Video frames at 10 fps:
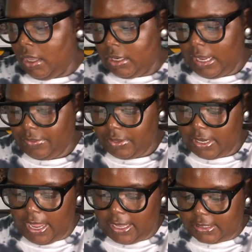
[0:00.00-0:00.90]
Now the
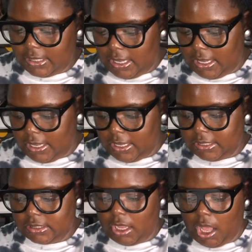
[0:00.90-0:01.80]
next
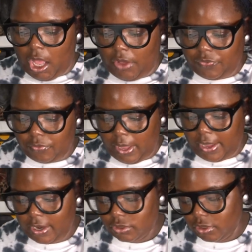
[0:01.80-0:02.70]
is the Off-White
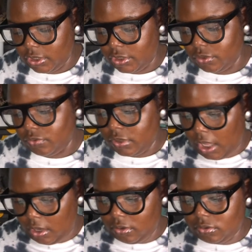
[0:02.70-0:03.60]
Air Jordan 2
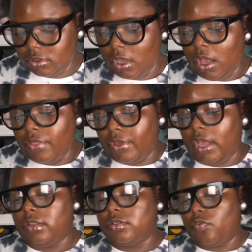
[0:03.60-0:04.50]
Lows. The
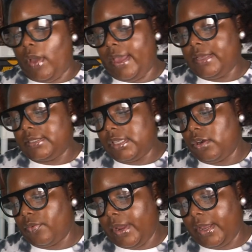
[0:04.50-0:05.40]
color is white,
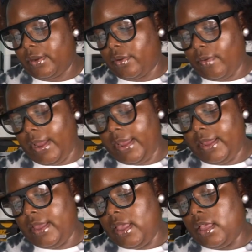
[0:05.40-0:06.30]
cell red,
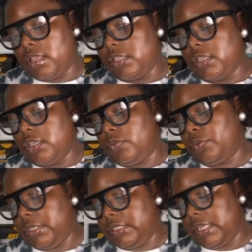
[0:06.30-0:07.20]
gray.
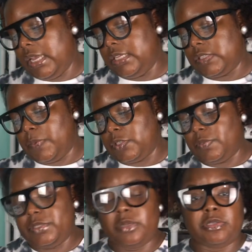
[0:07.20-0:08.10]
Release date is supposed to
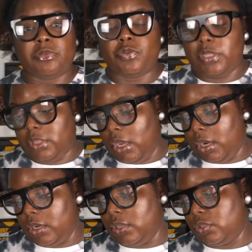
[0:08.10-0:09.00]
be September
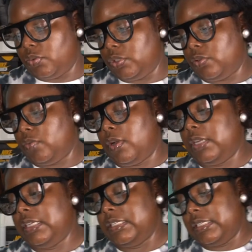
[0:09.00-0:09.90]
23rd, 2021.
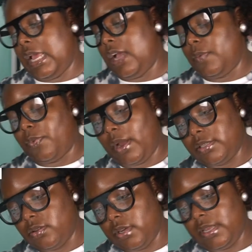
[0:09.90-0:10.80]
It is not a
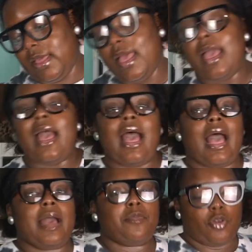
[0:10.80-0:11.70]
price on it.
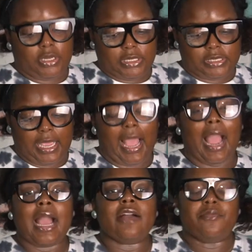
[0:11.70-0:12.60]
I'm gonna say
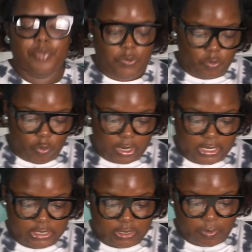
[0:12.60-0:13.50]
I have been
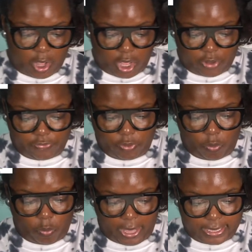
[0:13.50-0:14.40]
wanting some
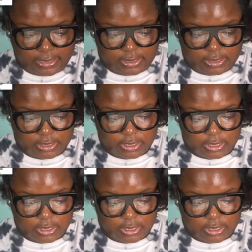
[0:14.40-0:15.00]
off-whites